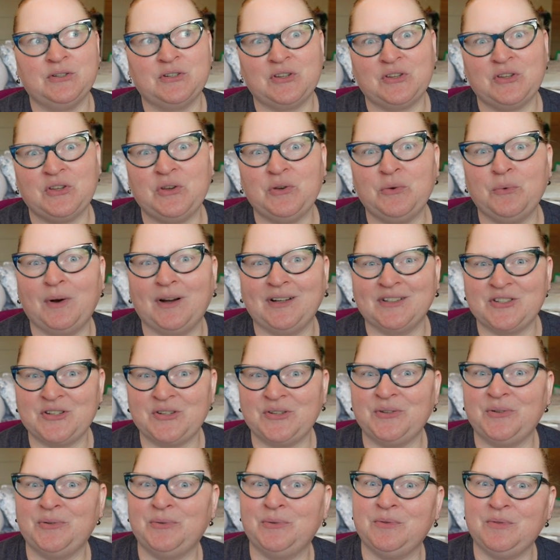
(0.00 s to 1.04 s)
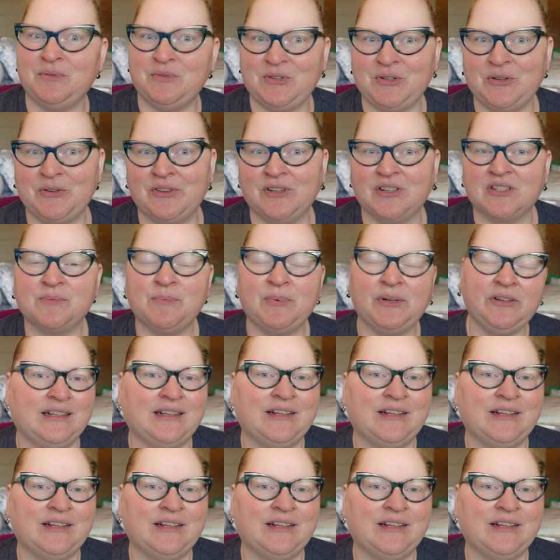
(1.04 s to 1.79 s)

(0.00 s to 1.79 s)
you want to do this, but